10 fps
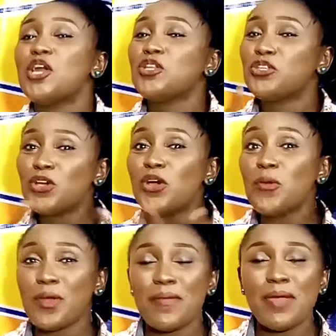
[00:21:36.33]
do
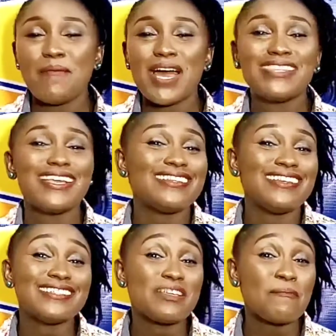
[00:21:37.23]
remember that there
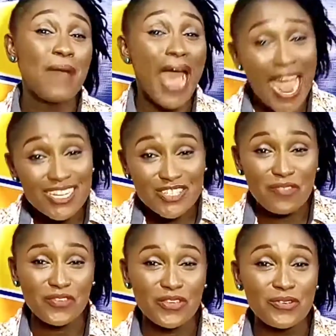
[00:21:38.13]
is a part of
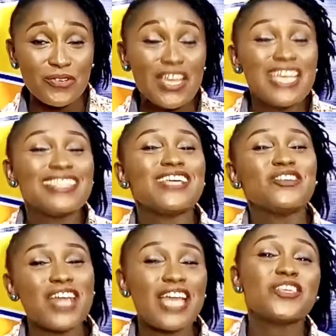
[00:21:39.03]
you that you
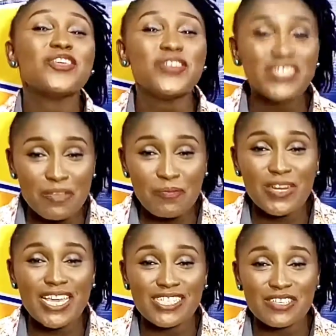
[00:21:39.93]
can use in
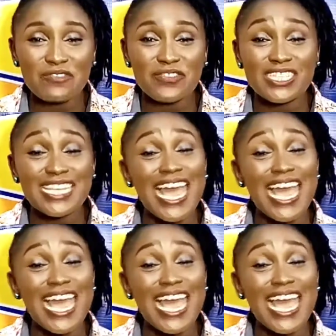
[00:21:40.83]
place of it,